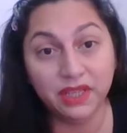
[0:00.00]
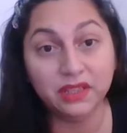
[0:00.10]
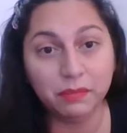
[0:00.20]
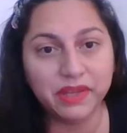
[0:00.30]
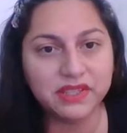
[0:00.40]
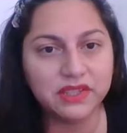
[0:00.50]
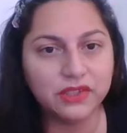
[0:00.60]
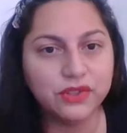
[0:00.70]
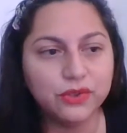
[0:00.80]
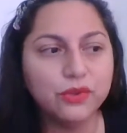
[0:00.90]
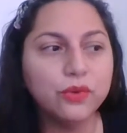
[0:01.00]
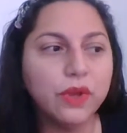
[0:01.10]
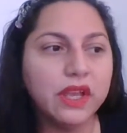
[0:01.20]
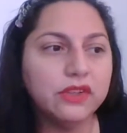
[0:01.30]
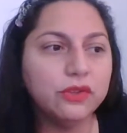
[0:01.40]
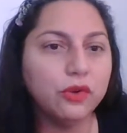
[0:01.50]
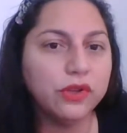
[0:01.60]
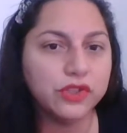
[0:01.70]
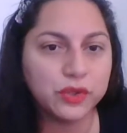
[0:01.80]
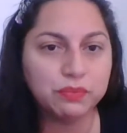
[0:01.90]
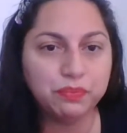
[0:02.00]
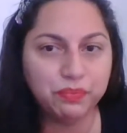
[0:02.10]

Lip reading: be the best thing to do, and and just